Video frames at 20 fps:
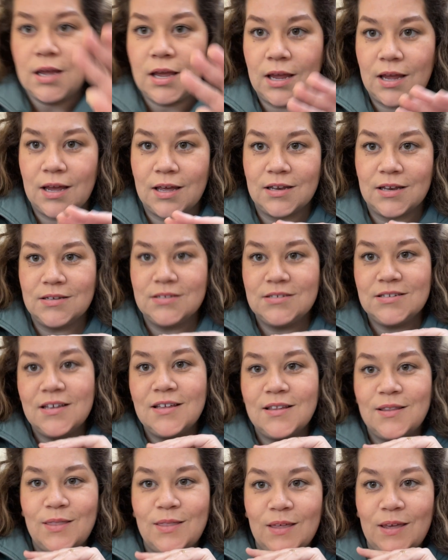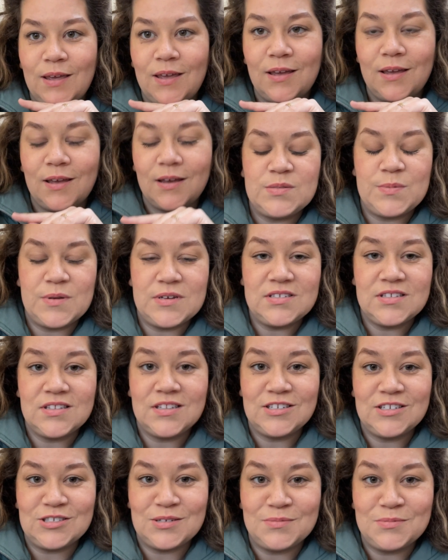And the space
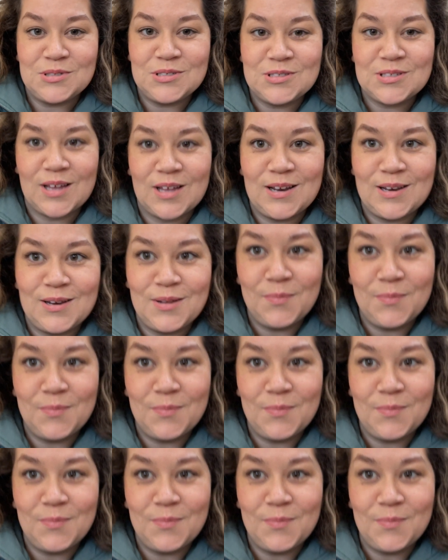in the gym just got a new